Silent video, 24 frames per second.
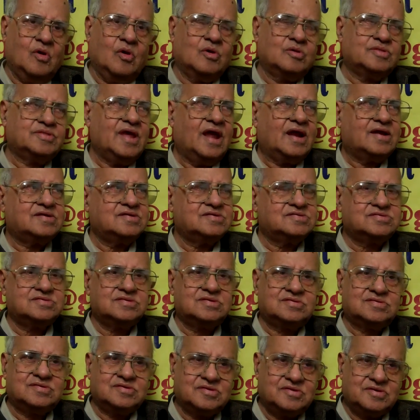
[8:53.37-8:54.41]
Oh, that is
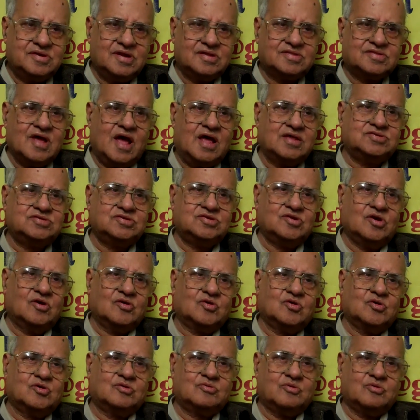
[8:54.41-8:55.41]
in Netaji Nagar.